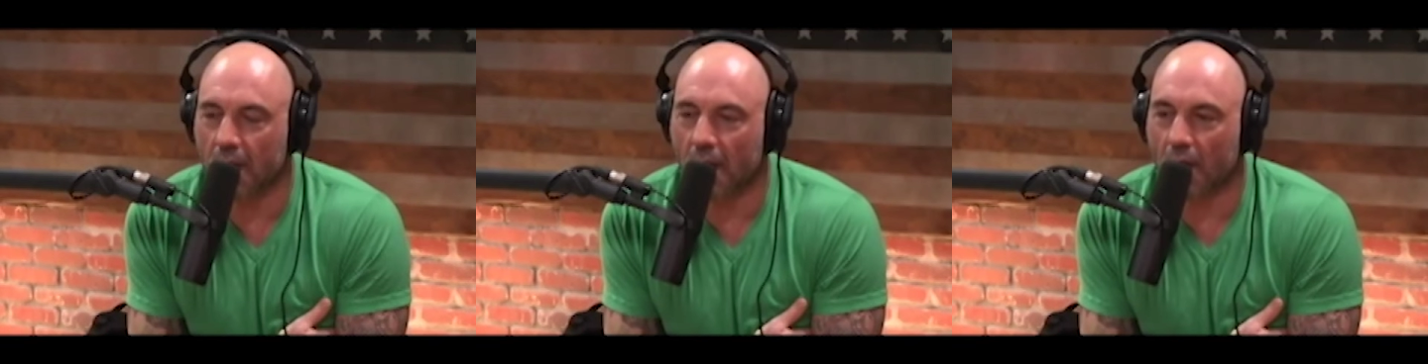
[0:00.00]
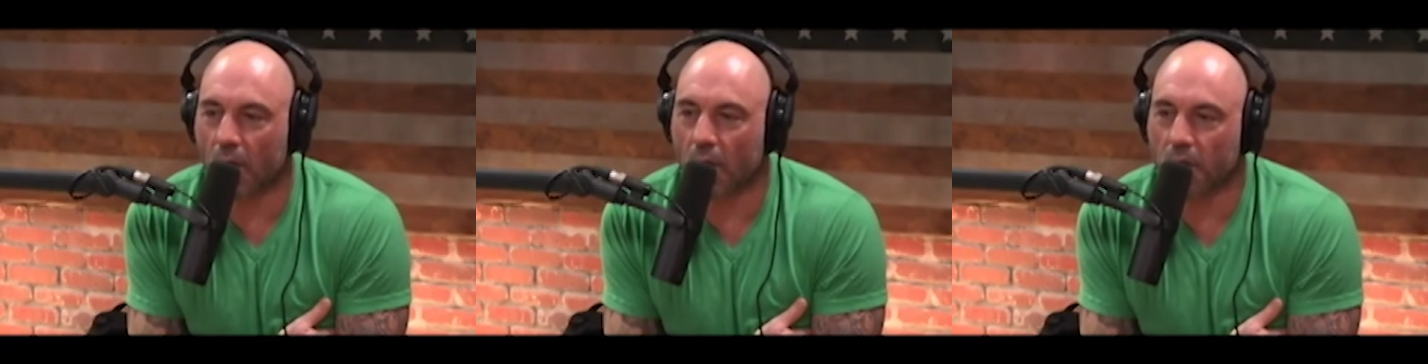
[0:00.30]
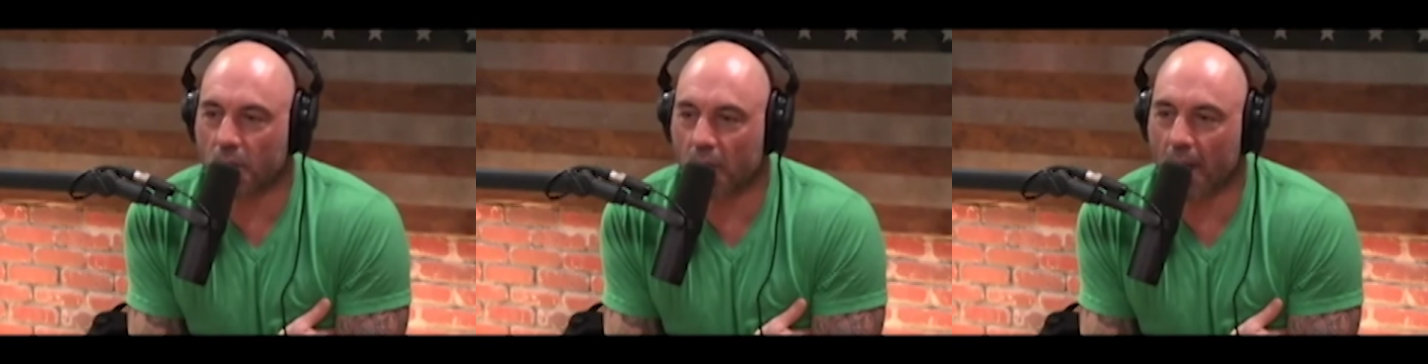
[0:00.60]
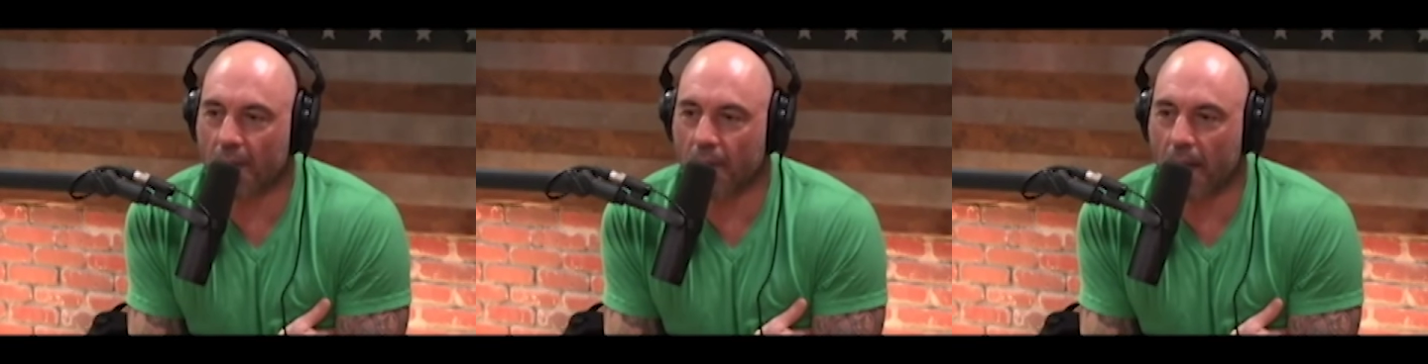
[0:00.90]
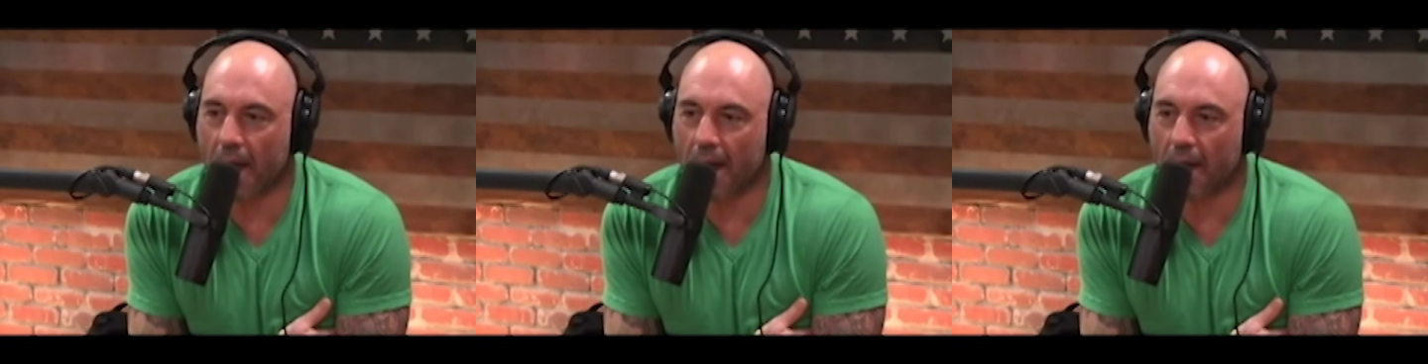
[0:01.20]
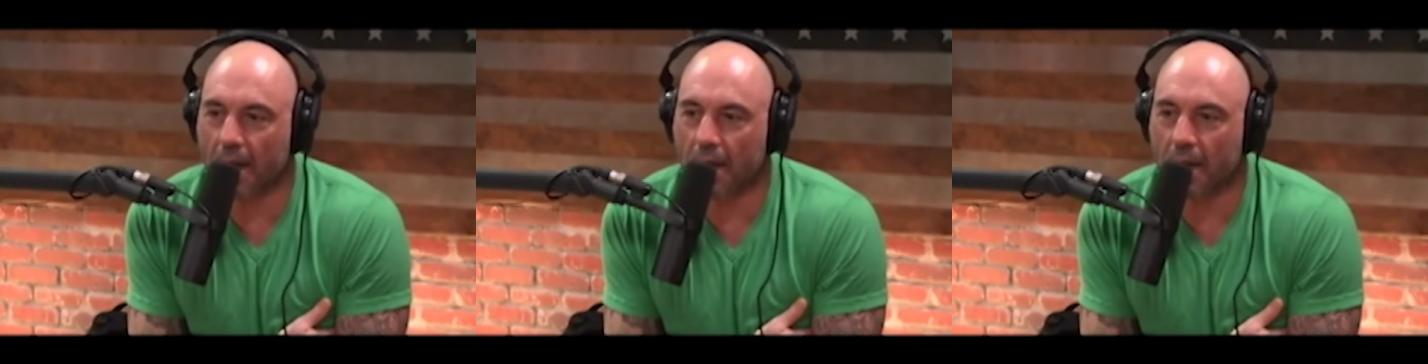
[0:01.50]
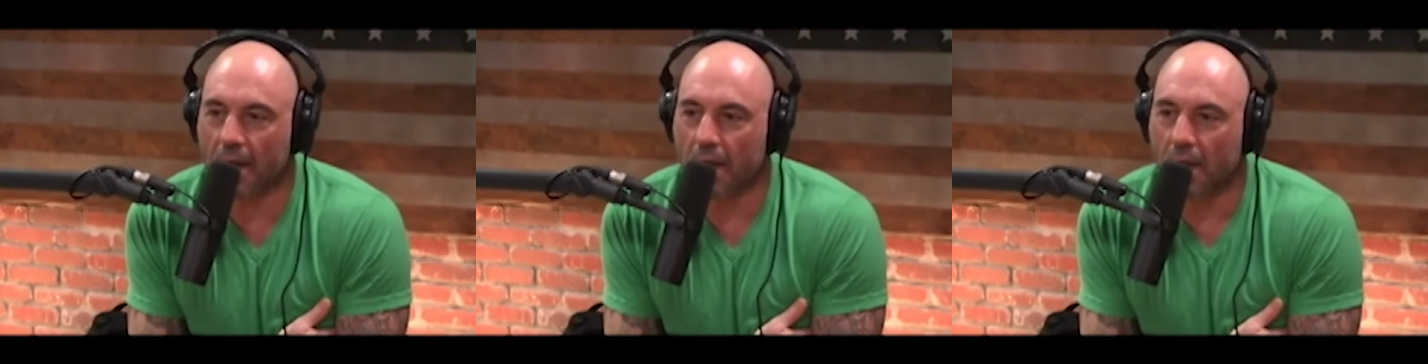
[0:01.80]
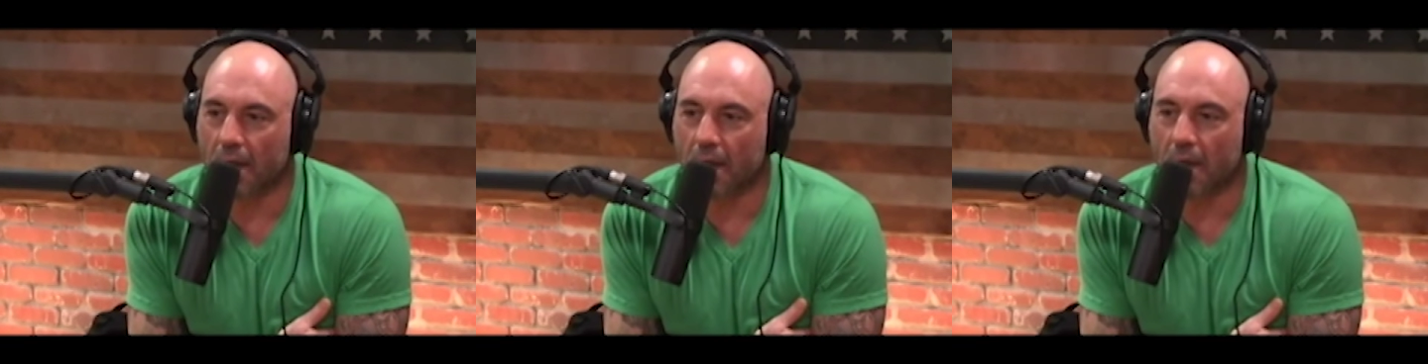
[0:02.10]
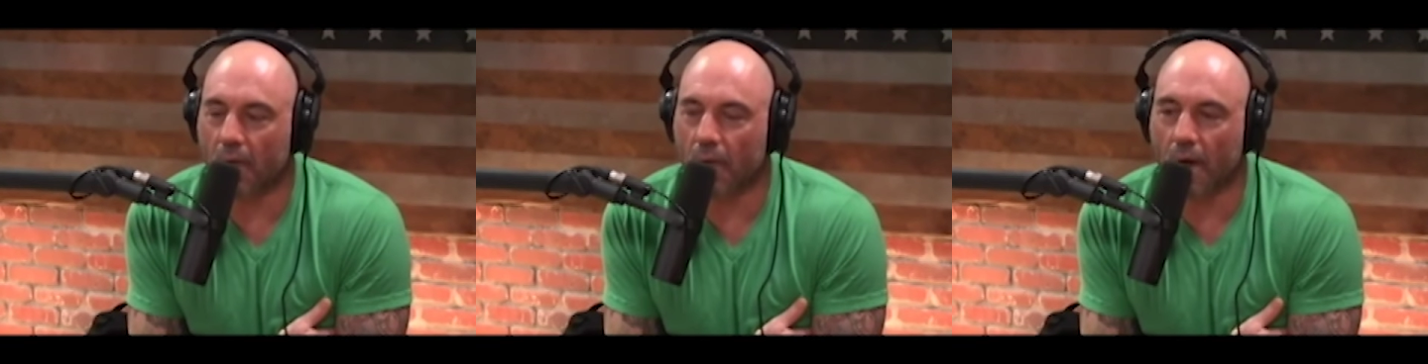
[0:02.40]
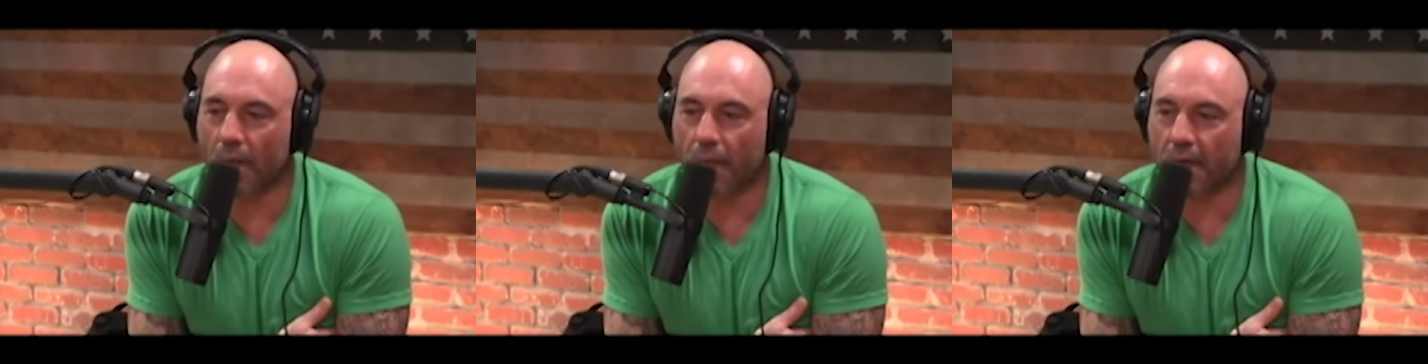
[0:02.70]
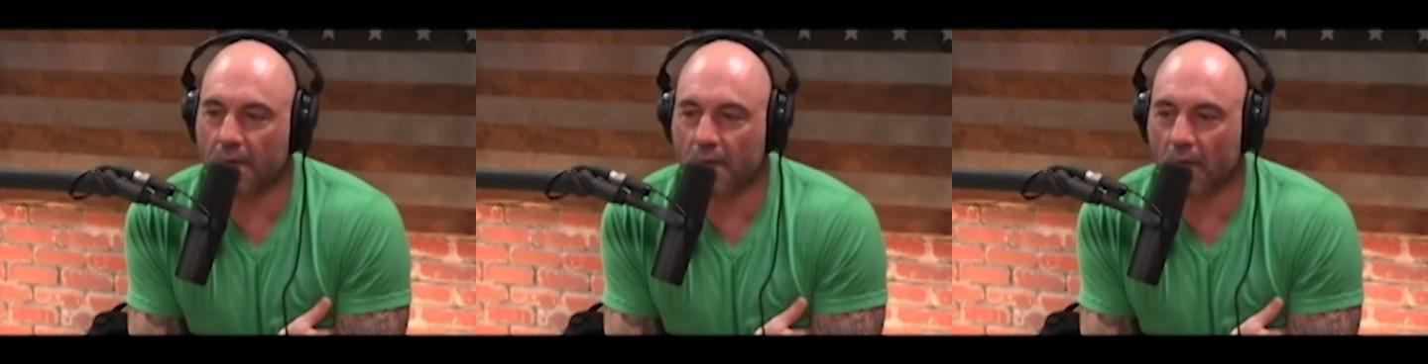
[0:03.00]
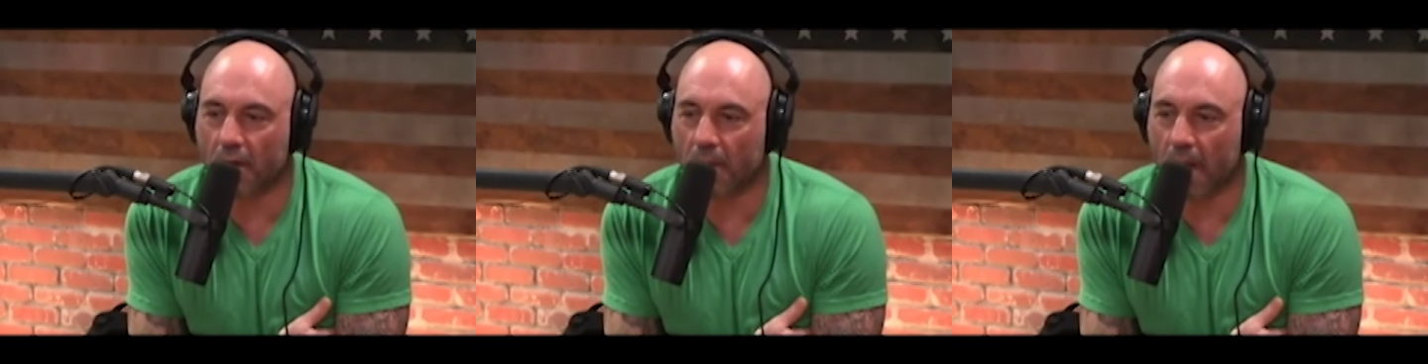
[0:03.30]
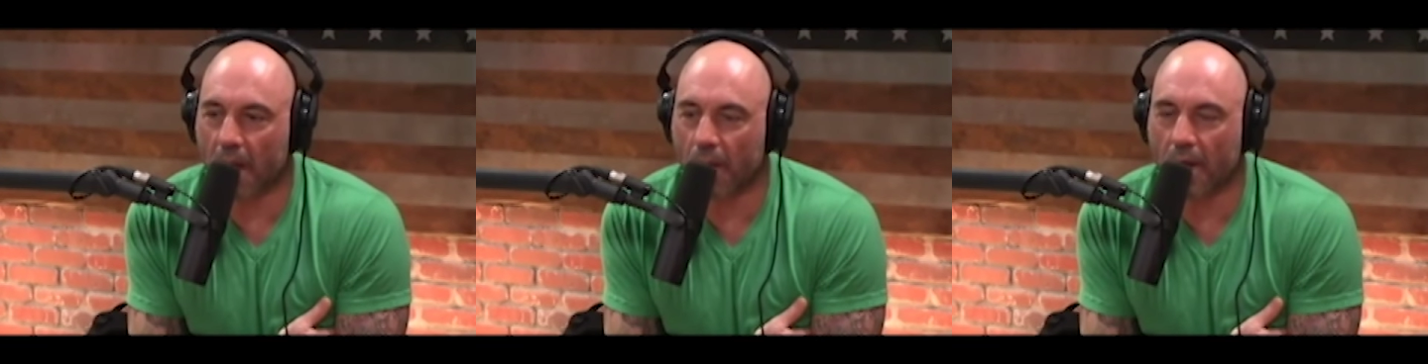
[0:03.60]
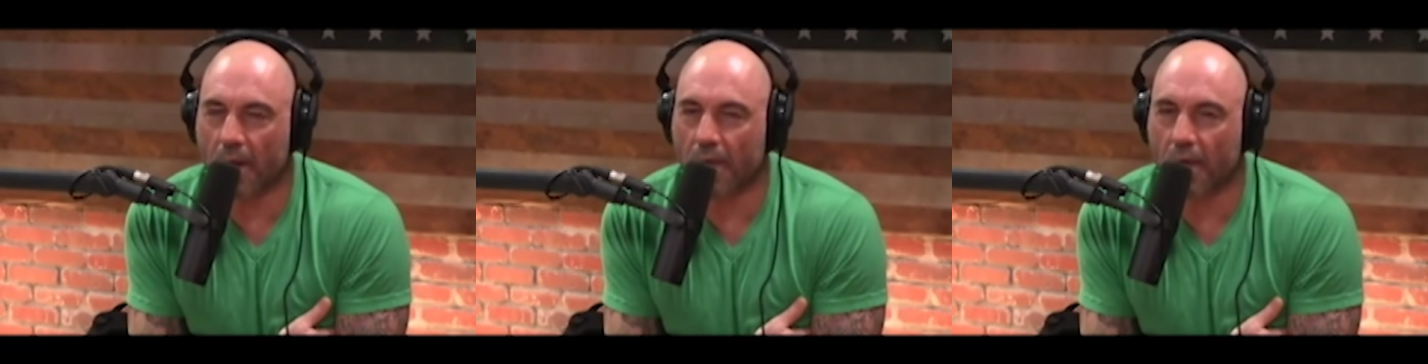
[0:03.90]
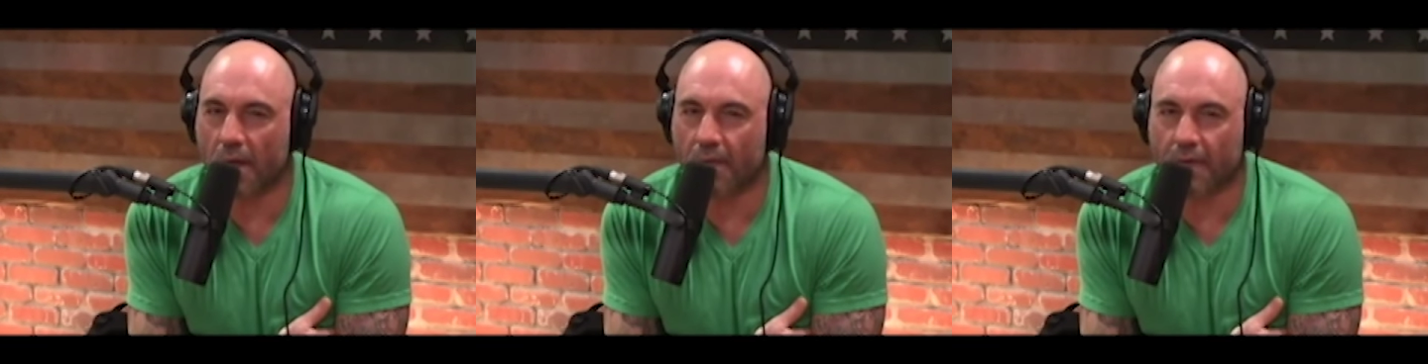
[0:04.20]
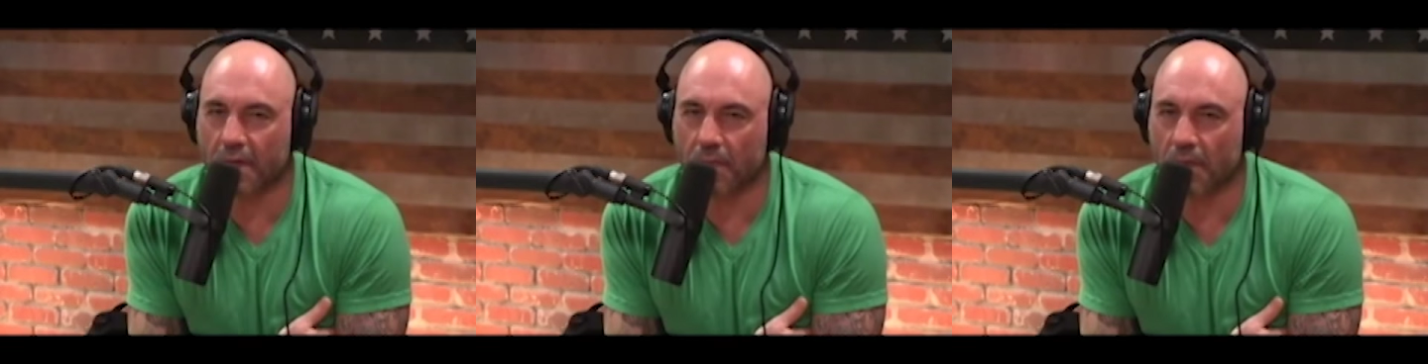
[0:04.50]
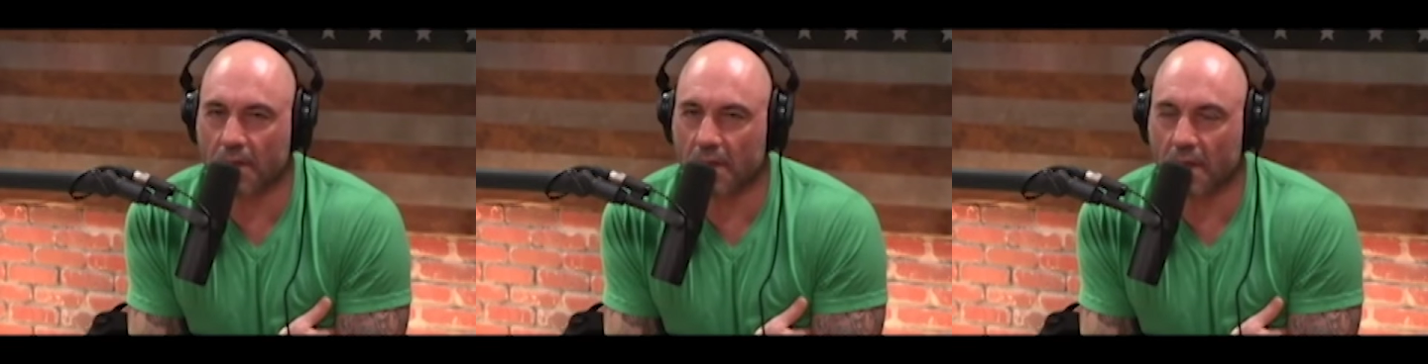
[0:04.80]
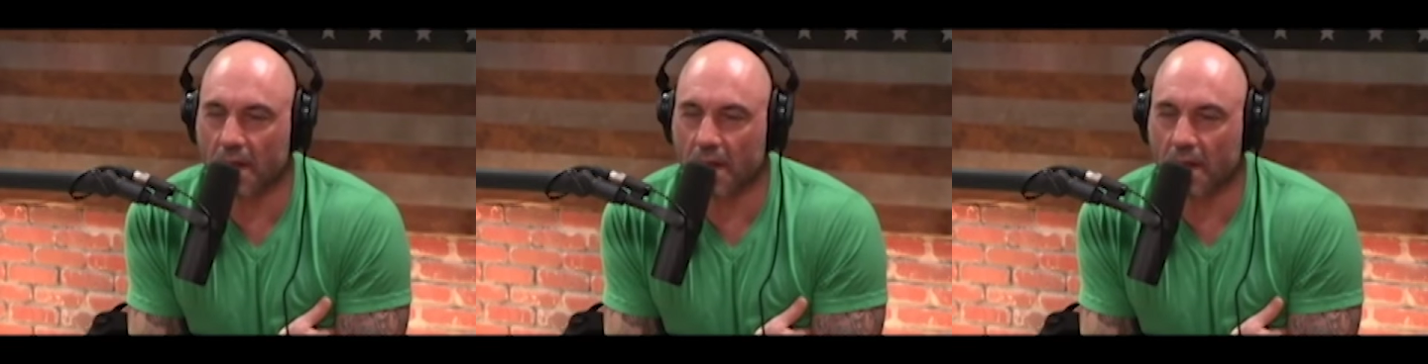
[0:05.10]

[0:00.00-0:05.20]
air quotes, problematic. They don't want things to go in a bad way. And they think, for some reason, that